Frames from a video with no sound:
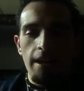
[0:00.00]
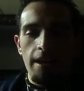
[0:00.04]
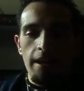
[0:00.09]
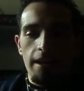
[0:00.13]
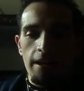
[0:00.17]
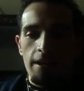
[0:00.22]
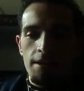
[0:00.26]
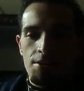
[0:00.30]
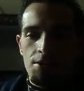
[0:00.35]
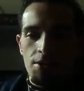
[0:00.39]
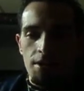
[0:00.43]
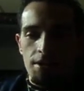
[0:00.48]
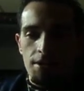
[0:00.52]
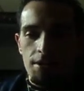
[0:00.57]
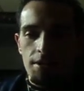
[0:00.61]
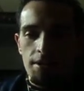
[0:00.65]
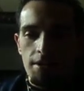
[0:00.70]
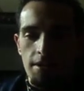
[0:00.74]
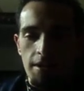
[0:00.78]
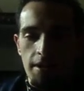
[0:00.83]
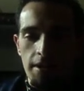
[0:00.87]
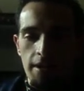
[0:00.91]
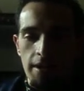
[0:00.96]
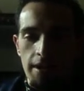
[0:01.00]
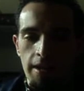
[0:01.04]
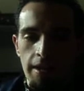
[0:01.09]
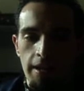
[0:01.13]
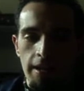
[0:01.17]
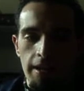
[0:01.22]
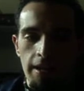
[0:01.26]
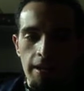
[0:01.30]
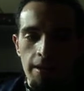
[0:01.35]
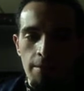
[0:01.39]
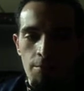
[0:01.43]

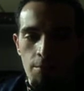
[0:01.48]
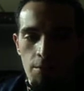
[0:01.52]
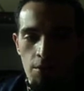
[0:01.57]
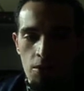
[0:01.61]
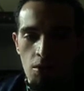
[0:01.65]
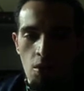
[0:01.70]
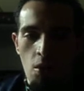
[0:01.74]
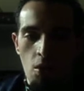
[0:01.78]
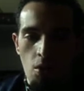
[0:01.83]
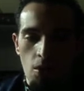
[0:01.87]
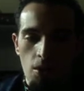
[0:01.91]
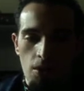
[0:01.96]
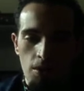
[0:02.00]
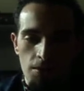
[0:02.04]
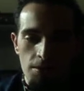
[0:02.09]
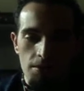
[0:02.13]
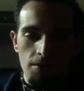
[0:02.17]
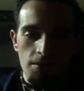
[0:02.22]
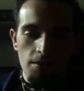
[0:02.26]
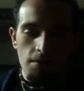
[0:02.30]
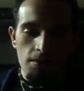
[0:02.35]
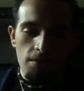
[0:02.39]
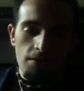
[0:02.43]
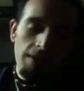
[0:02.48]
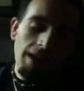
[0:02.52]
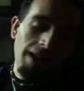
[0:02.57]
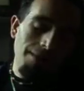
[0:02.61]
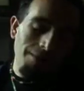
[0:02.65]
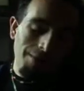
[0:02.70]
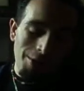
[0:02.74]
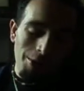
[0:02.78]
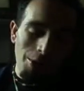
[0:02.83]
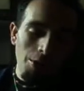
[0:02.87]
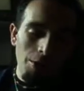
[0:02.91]
It records,
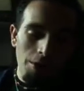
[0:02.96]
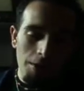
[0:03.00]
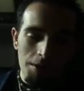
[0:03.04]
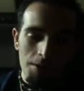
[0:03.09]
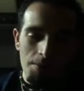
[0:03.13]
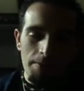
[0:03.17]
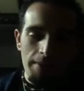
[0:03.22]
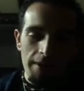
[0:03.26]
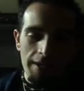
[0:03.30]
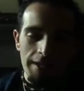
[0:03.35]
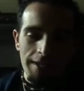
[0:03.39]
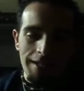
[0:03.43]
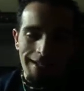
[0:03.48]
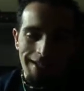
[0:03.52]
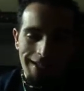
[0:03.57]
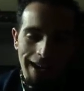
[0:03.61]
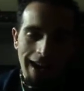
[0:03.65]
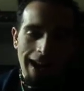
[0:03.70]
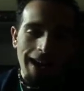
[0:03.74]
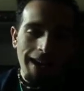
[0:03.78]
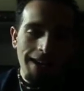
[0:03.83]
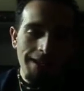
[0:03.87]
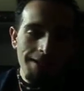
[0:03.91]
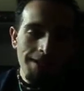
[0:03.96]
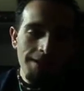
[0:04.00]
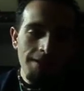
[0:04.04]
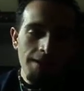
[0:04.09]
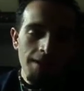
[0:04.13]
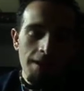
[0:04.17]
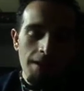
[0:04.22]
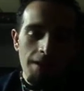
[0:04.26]
not records, but it detects